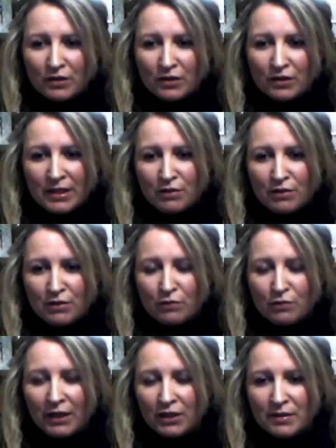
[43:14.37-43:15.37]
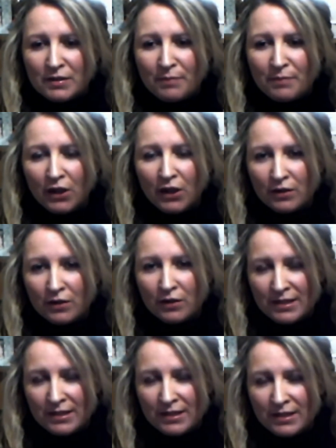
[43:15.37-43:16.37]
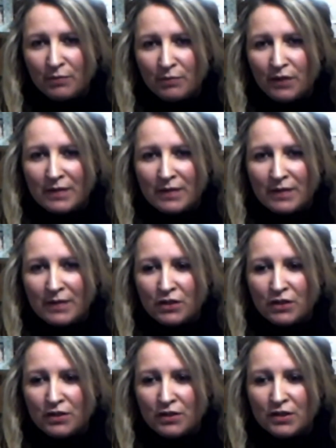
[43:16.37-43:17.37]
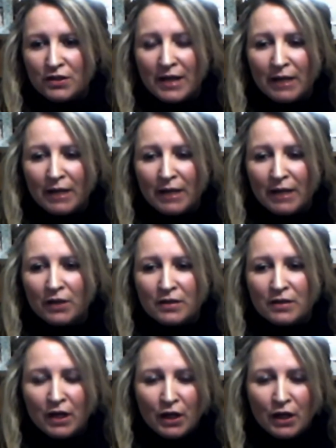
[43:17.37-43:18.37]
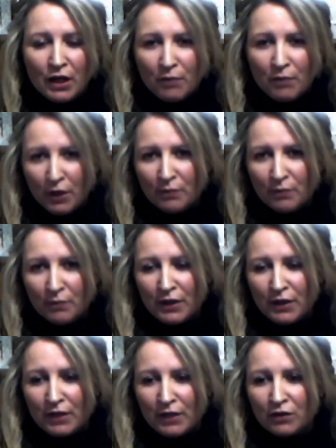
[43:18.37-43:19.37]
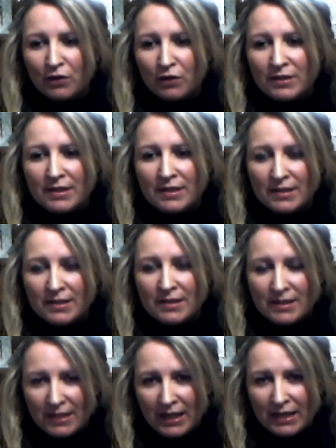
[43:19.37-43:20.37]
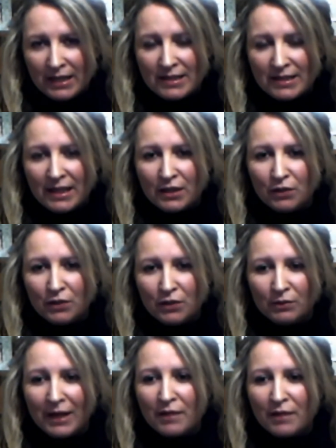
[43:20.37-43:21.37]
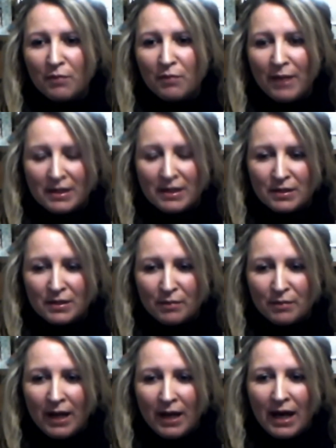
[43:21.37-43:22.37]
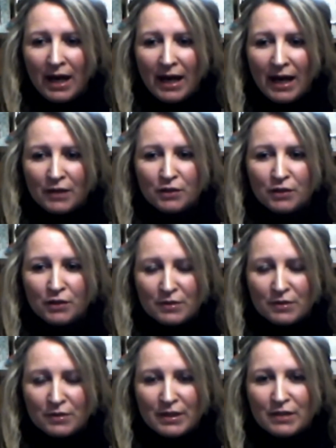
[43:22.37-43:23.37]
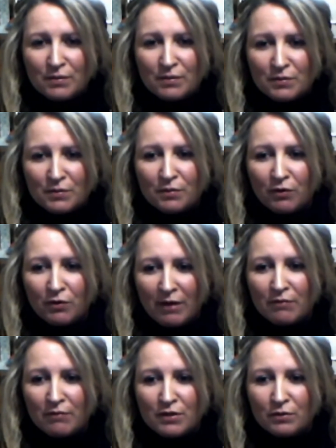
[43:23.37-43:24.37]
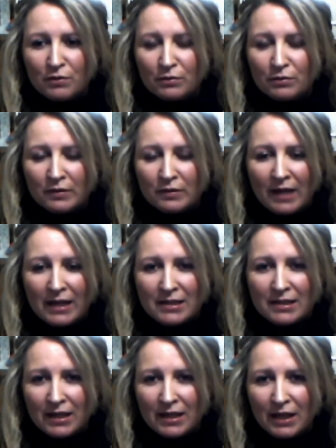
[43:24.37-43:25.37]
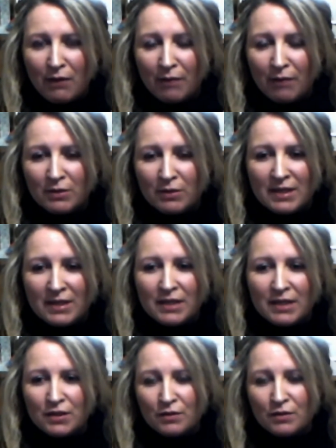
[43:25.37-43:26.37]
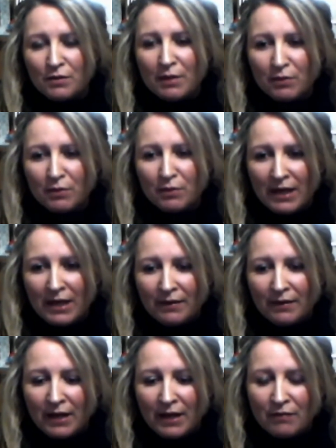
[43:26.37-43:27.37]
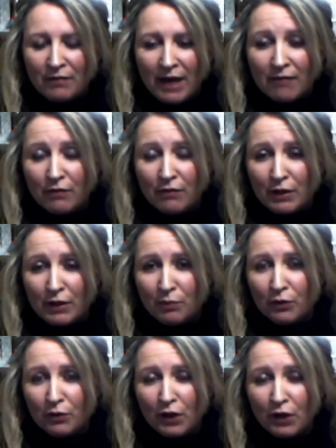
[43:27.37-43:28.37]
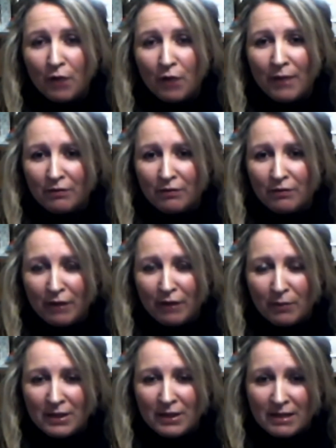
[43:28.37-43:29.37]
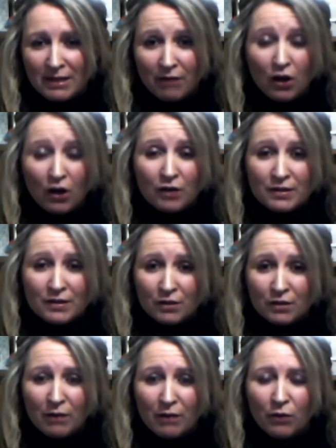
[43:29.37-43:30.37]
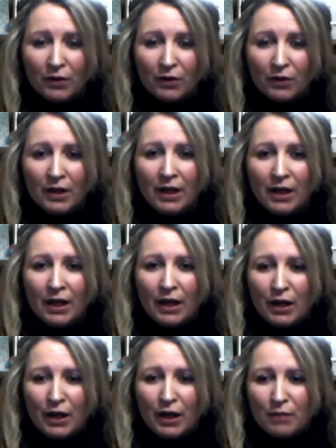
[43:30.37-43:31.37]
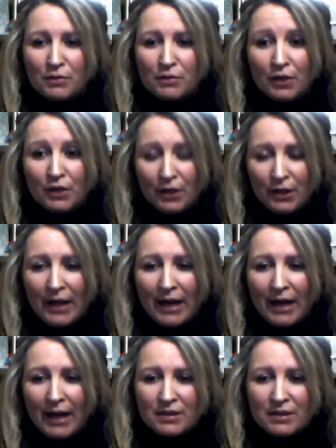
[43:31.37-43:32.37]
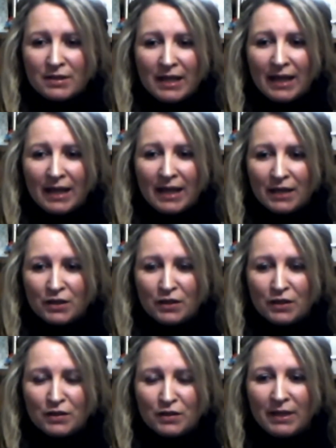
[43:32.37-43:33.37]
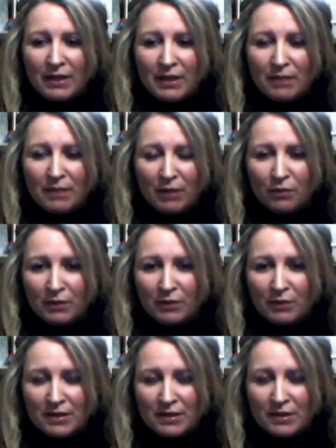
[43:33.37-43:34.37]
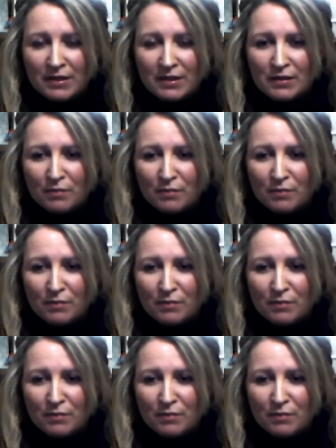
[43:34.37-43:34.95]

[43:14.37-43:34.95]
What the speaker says: the results from actions and being consistent with those actions you take, because the moment that consistency kicks in, you'll gather momentum and you will see some great results. And, you know, I would say to anybody out there, if you haven't read the book The Compound Effect by Darren Hardy, is a great one, to learn how to take action and to become consistent and build